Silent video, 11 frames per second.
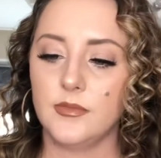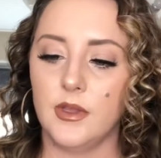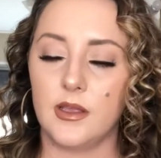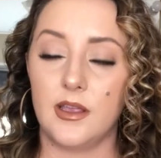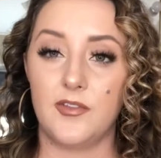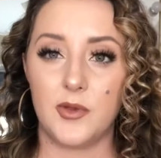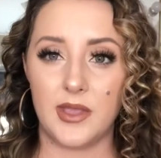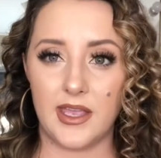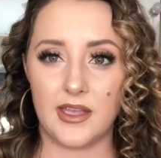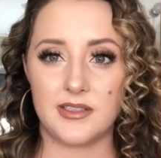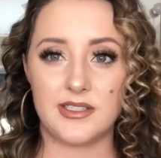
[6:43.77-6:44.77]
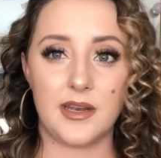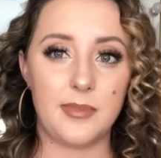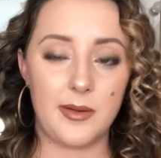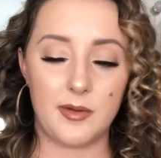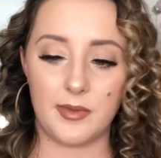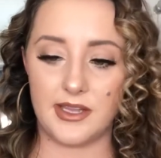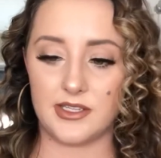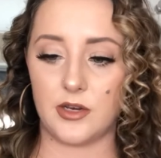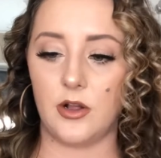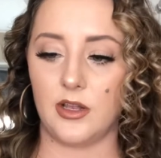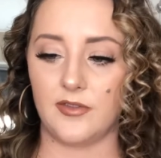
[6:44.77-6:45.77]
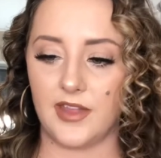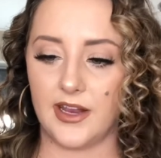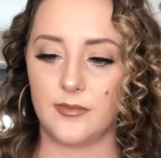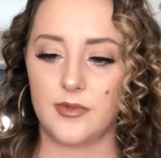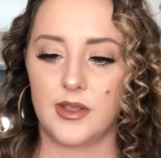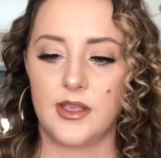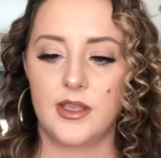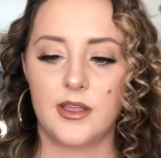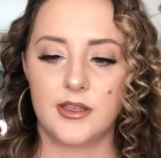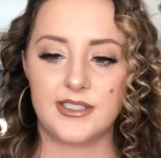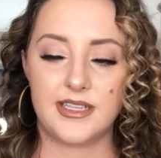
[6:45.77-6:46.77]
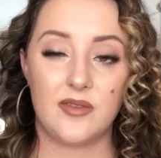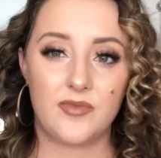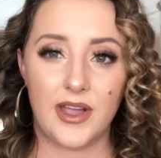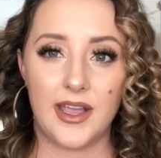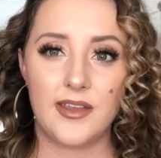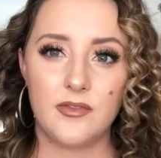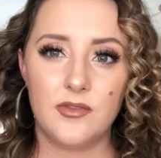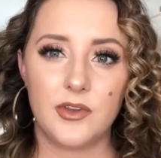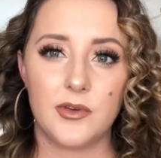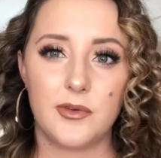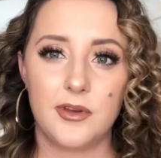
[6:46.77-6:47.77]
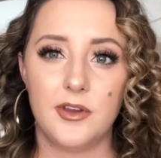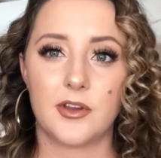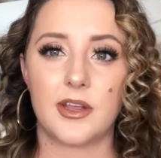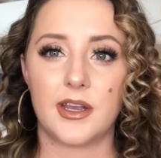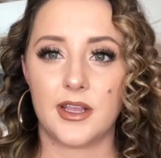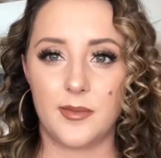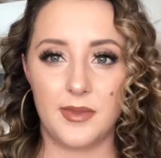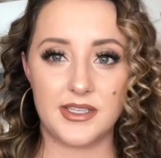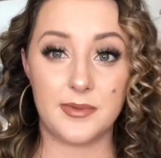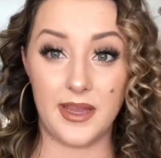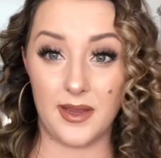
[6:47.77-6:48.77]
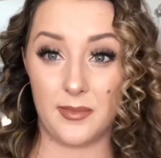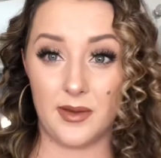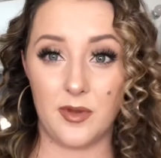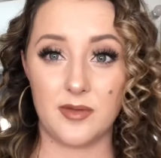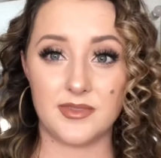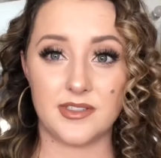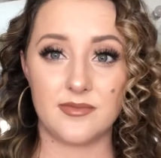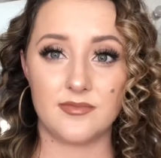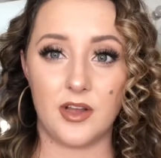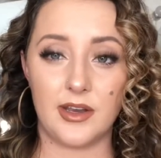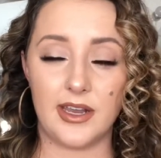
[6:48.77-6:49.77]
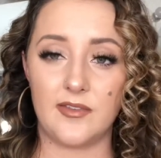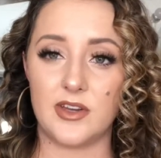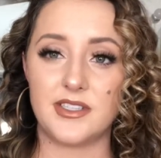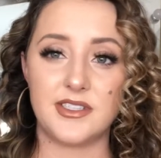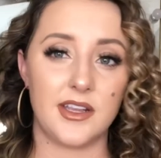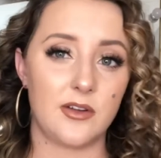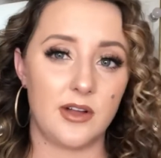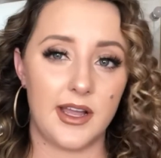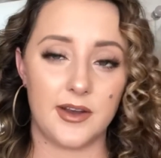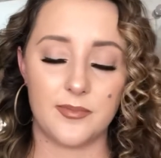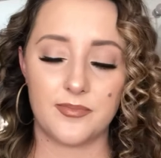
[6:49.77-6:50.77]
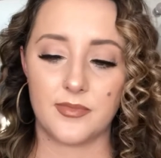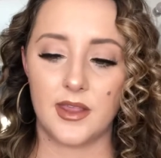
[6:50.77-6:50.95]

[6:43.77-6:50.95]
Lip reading: if you can, set up payment plans on all of that. Step 5, you're going to commit to paying minimums on every single item.